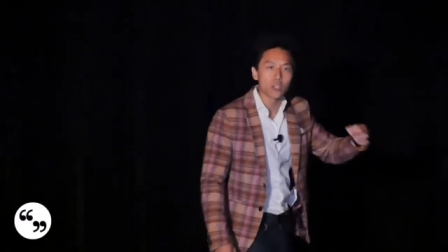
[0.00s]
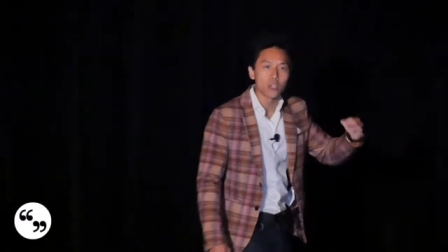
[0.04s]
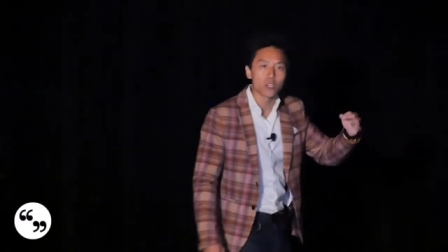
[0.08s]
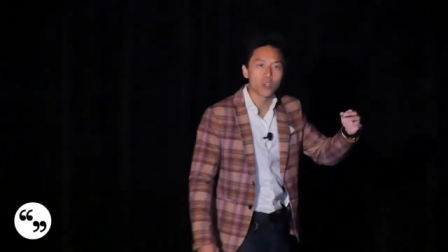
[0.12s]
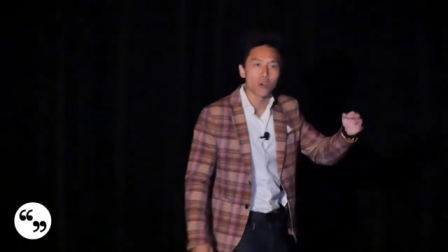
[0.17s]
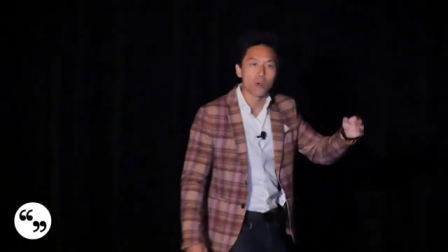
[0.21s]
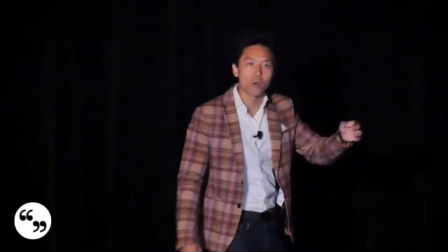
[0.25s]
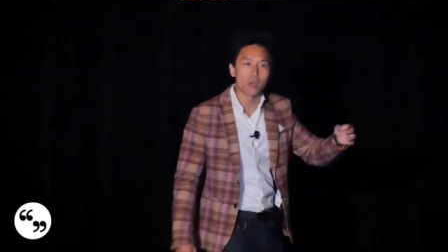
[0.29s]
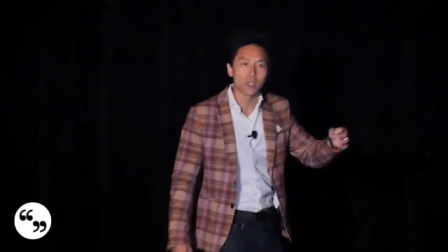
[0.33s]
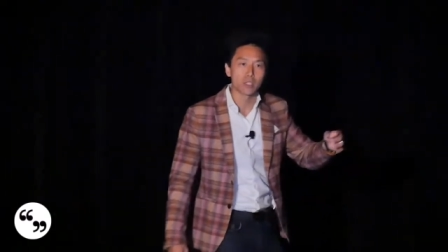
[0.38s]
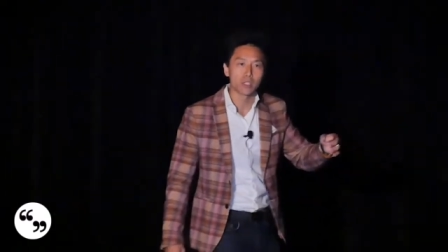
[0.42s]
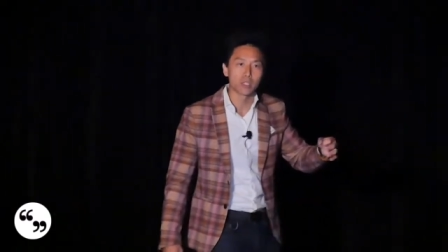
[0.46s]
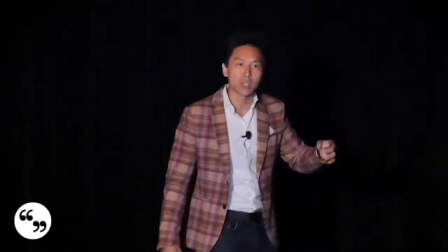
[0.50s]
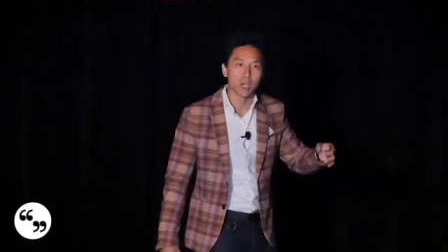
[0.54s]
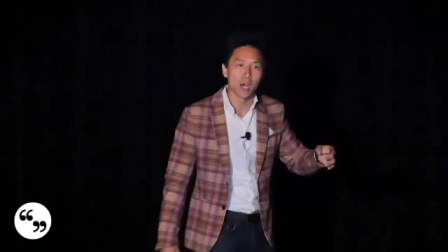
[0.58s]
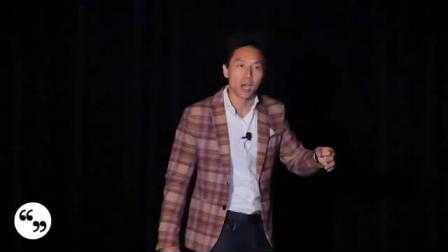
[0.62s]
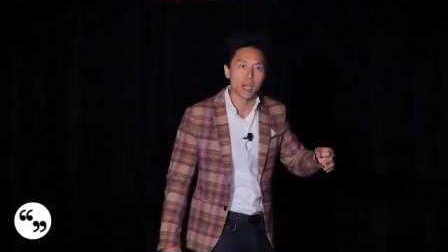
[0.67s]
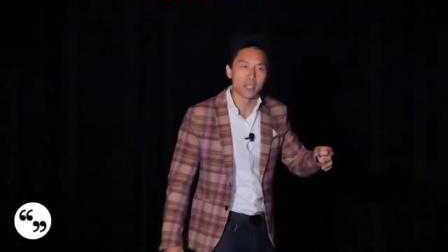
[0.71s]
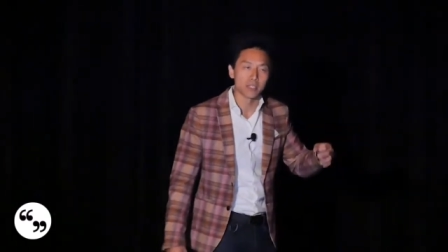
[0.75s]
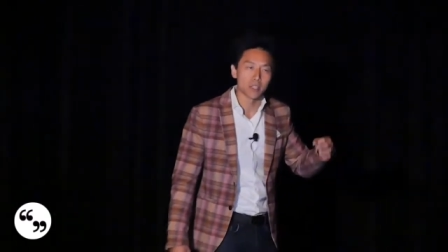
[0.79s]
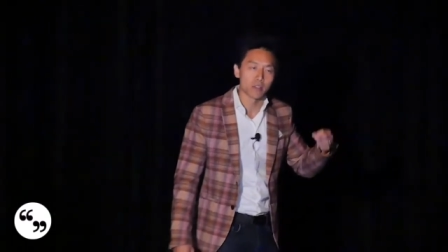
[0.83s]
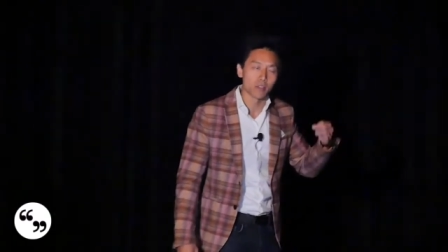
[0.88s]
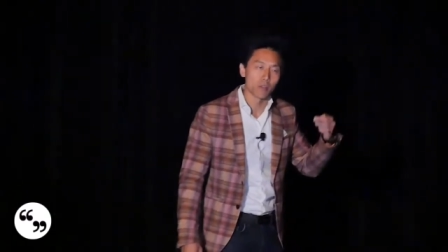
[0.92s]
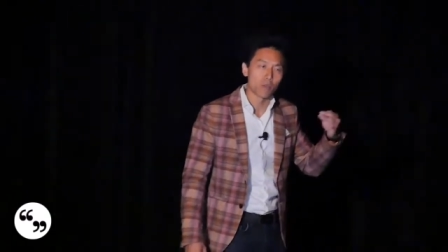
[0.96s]
showing
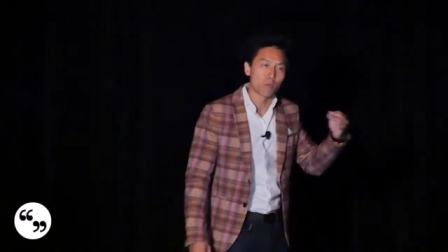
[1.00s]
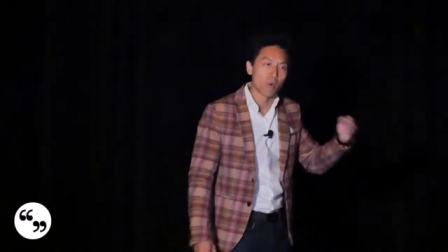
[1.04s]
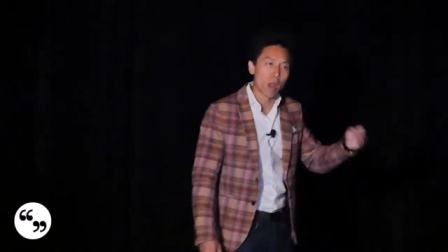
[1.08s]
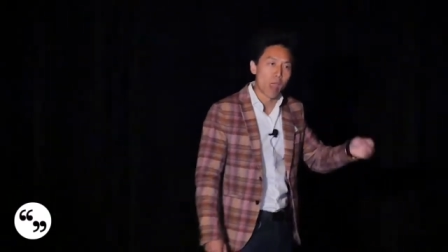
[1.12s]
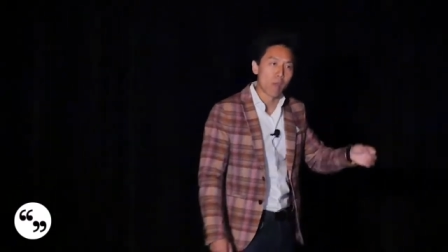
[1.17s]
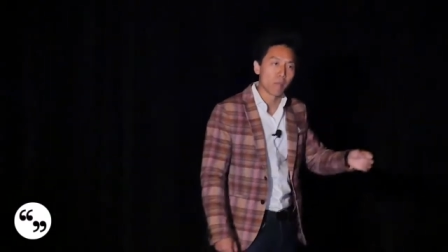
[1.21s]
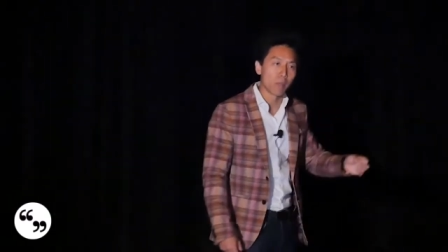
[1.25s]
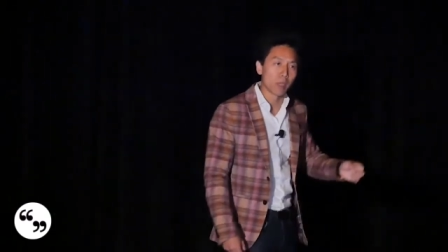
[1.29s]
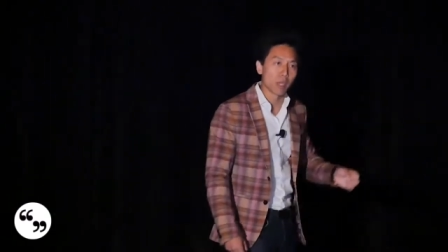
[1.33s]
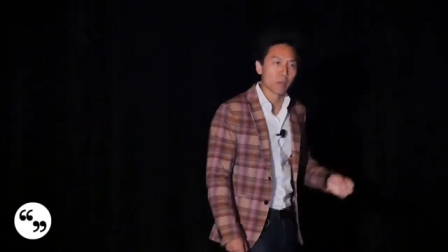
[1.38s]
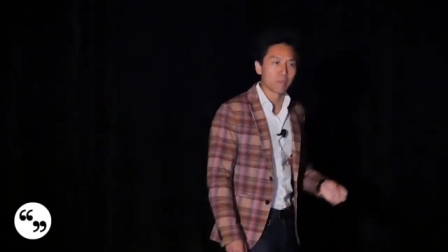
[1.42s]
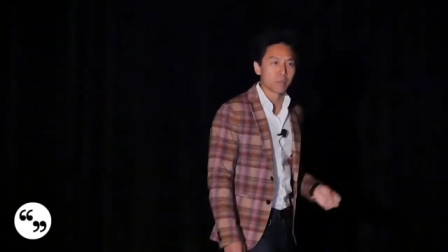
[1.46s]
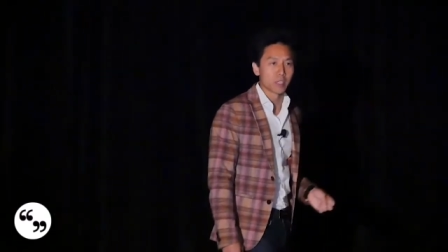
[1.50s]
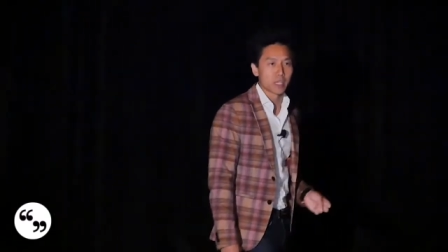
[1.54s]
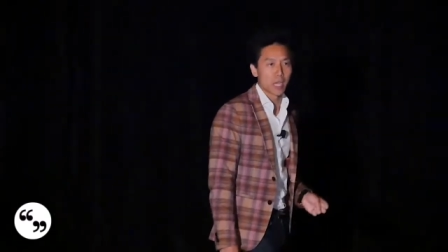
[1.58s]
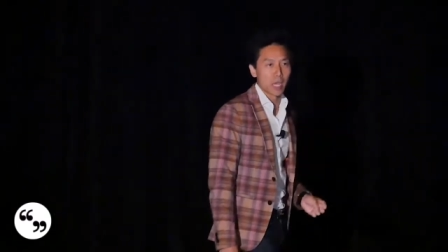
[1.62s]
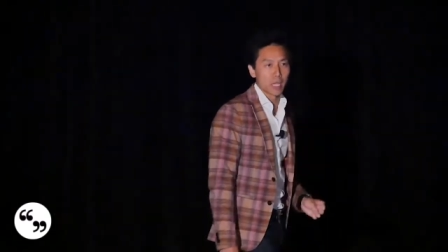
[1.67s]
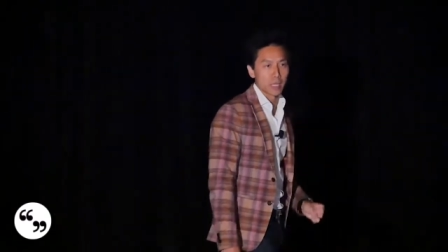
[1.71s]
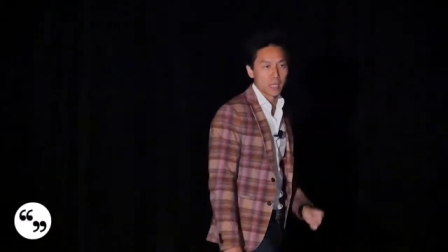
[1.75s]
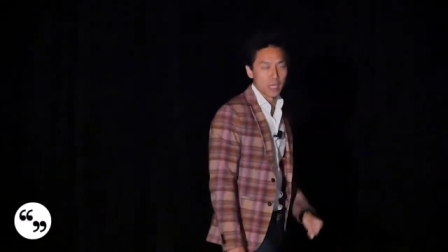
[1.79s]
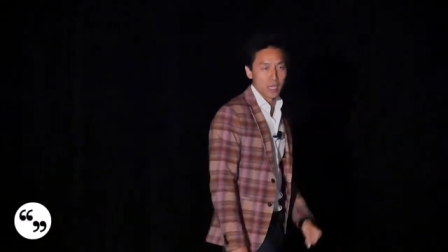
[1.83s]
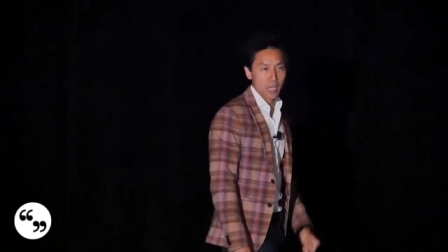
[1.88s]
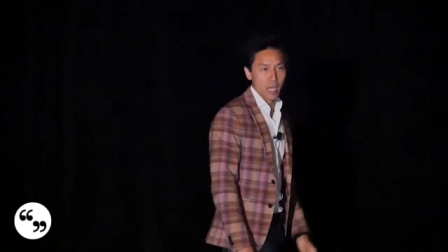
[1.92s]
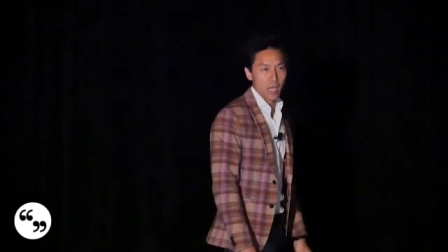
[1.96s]
signs that they're ramping up to
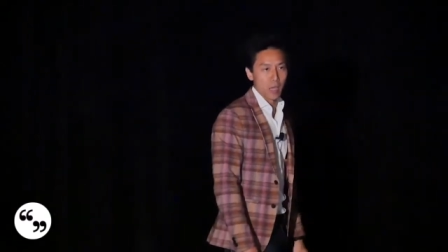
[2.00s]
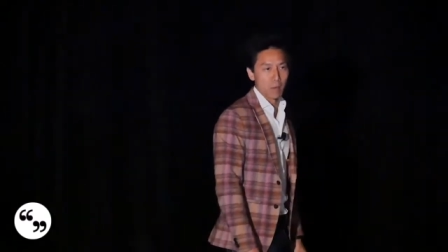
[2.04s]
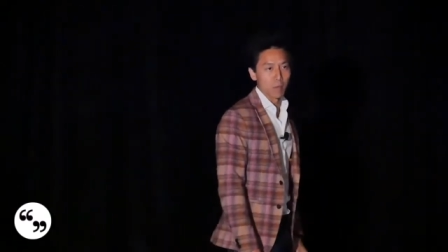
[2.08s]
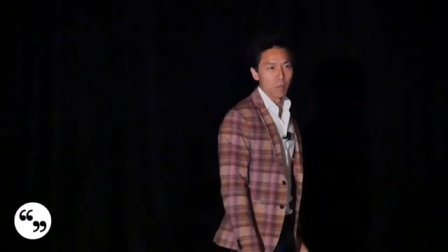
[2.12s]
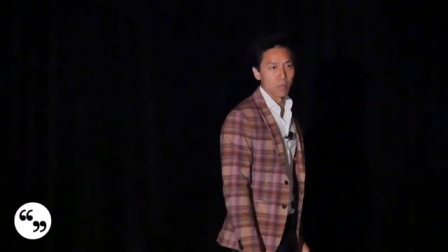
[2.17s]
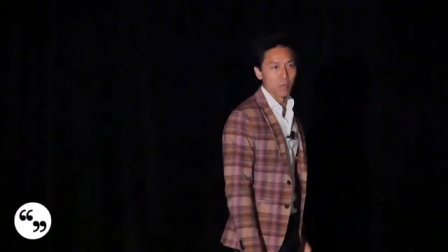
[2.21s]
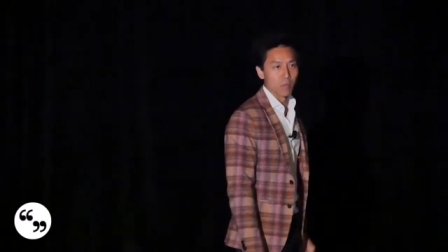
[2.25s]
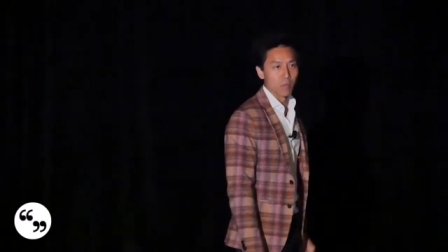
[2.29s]
get in the game,